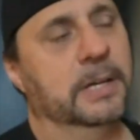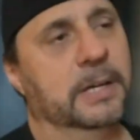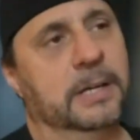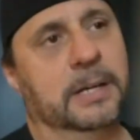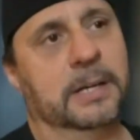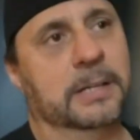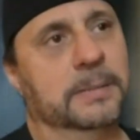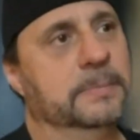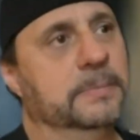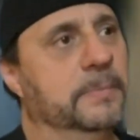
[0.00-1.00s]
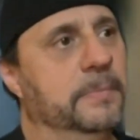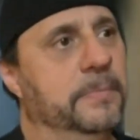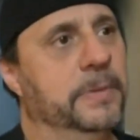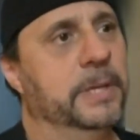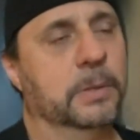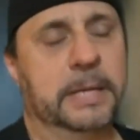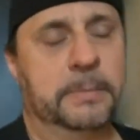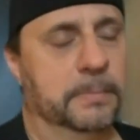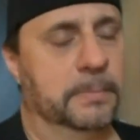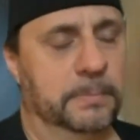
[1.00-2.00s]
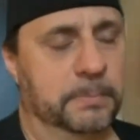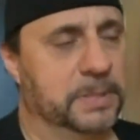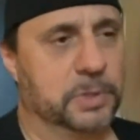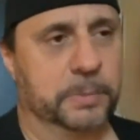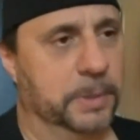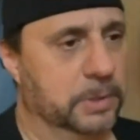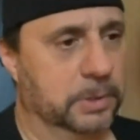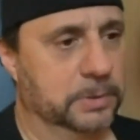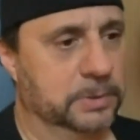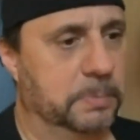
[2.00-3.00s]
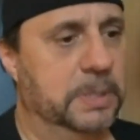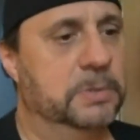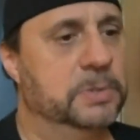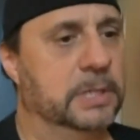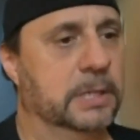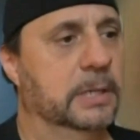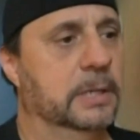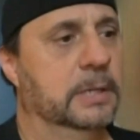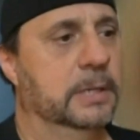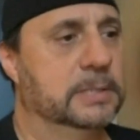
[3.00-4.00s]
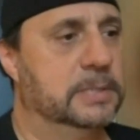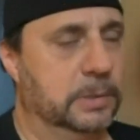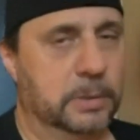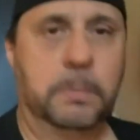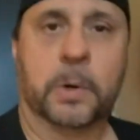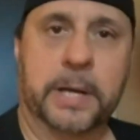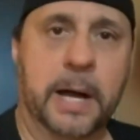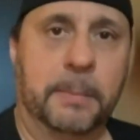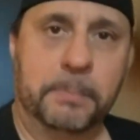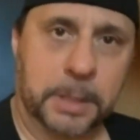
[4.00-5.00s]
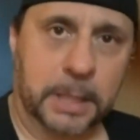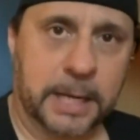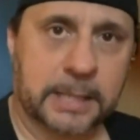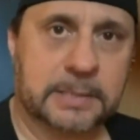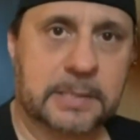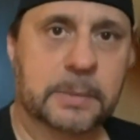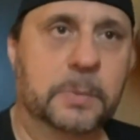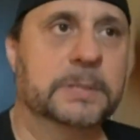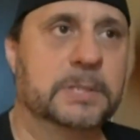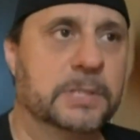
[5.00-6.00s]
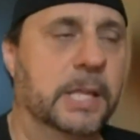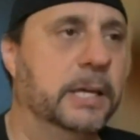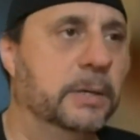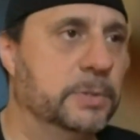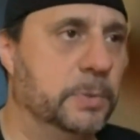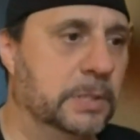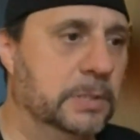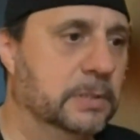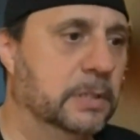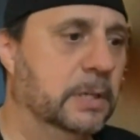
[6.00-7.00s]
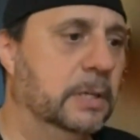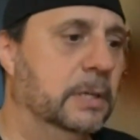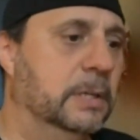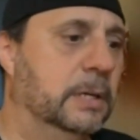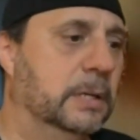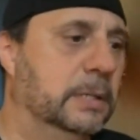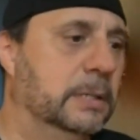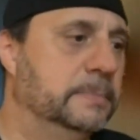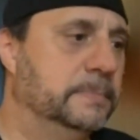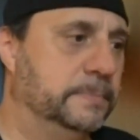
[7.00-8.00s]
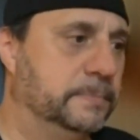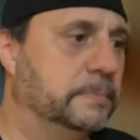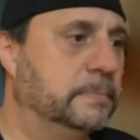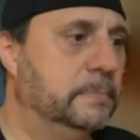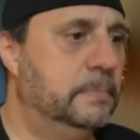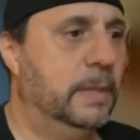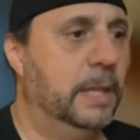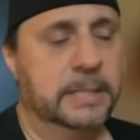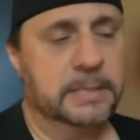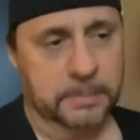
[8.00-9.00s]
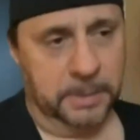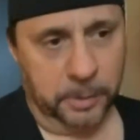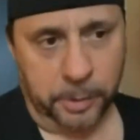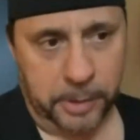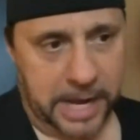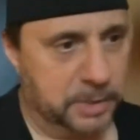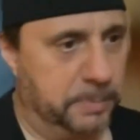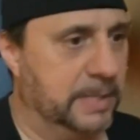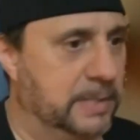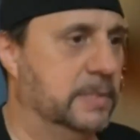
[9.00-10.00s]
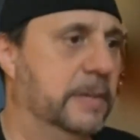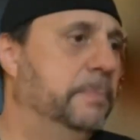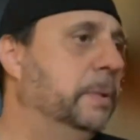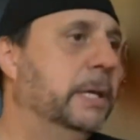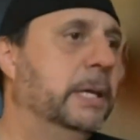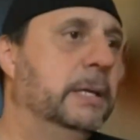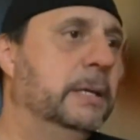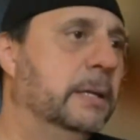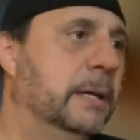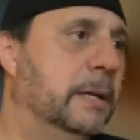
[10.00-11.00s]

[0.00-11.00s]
You know, like Mr. Bungle's music, it's a little more complex than what Slayer's was. And some other thrash bands I played